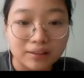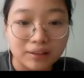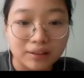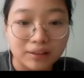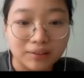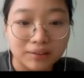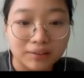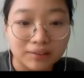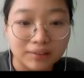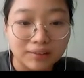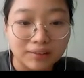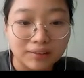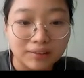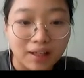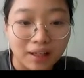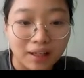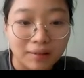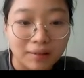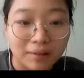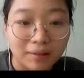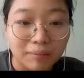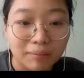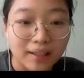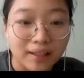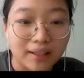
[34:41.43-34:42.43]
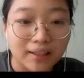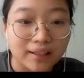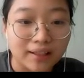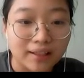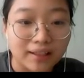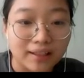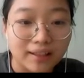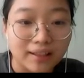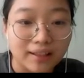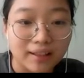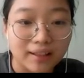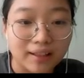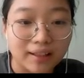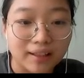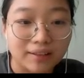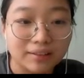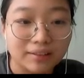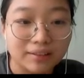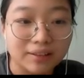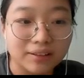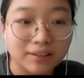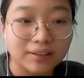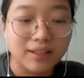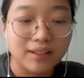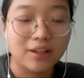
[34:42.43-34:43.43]
So like p, they
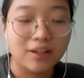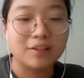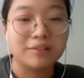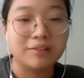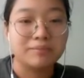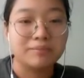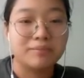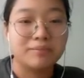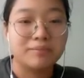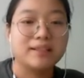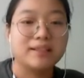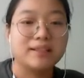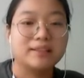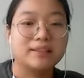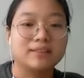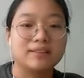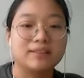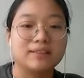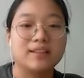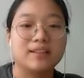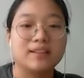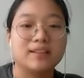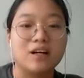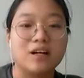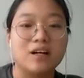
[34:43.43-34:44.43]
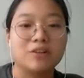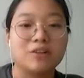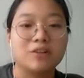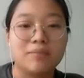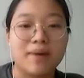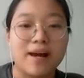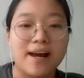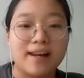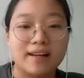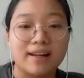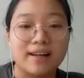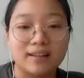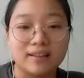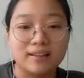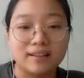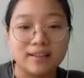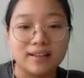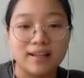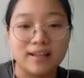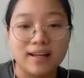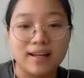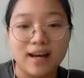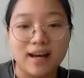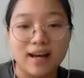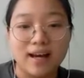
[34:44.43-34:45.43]

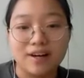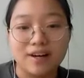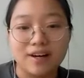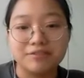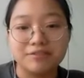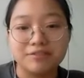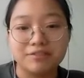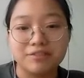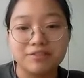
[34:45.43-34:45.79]
automatically have